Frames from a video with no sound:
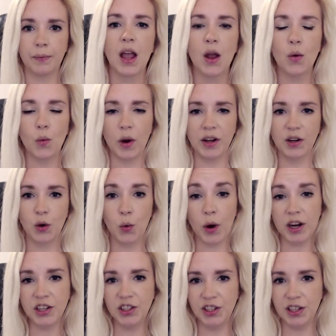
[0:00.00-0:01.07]
When
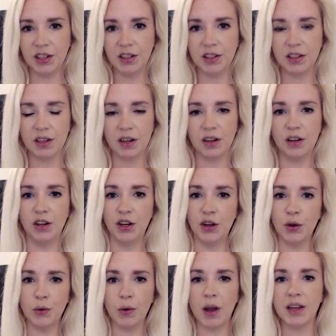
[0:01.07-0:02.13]
questioned,
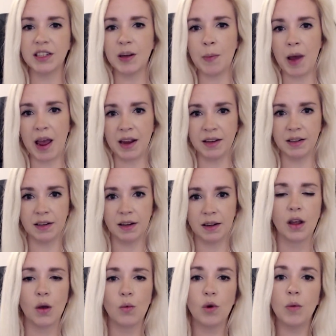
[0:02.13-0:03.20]
you as a man
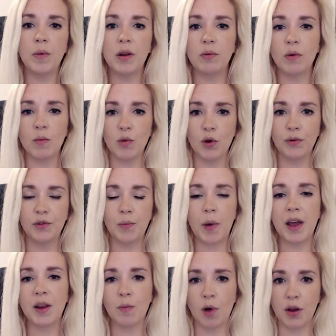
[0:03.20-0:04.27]
will be removed by
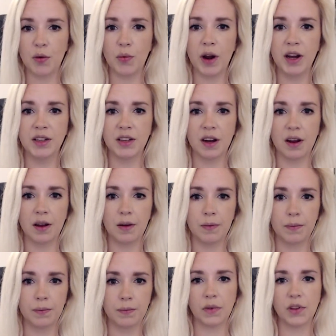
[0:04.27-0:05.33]
the moderator,
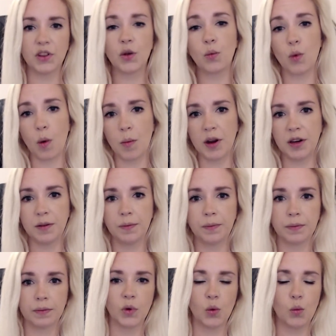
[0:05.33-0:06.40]
the woman
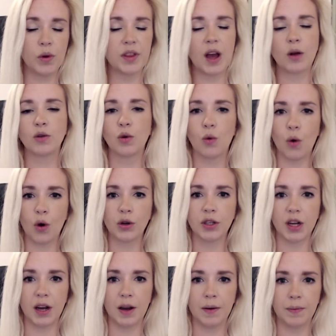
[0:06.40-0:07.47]
without
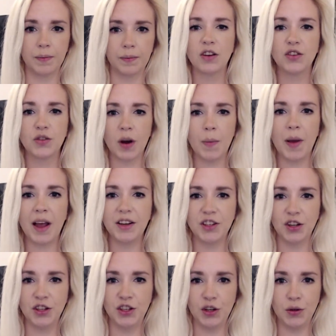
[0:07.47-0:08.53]
quarter. Trump had
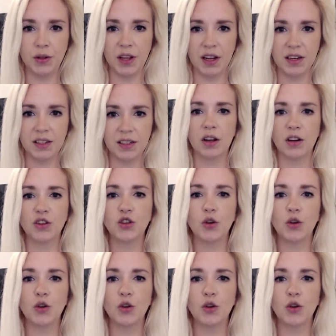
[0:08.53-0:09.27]
to do this to